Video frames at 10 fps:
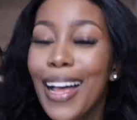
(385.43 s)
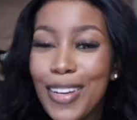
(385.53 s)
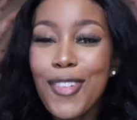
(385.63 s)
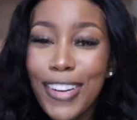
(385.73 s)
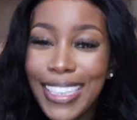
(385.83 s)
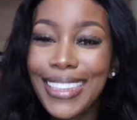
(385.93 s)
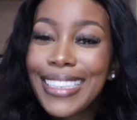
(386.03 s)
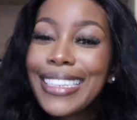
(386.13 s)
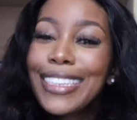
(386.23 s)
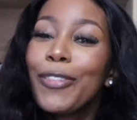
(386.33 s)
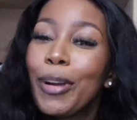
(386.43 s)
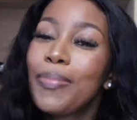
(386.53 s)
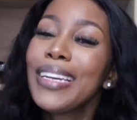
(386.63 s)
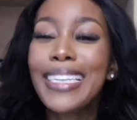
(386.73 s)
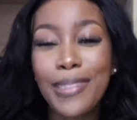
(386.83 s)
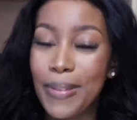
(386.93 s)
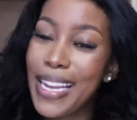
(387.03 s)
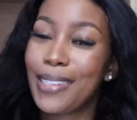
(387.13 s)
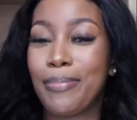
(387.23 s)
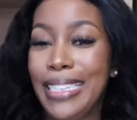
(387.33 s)
Look at this. Look, please
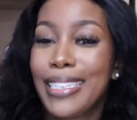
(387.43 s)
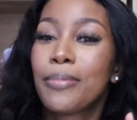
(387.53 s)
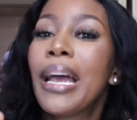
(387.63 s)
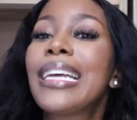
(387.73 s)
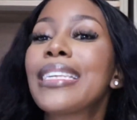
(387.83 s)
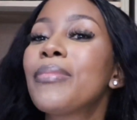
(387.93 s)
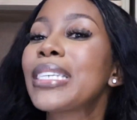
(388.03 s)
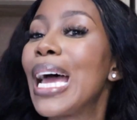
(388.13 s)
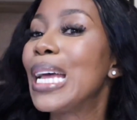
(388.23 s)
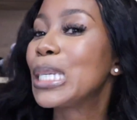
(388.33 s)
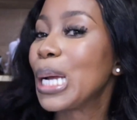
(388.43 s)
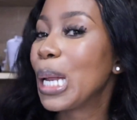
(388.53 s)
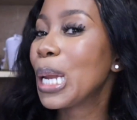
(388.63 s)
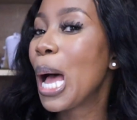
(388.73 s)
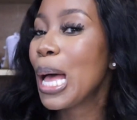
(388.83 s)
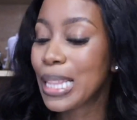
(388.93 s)
pay some attention.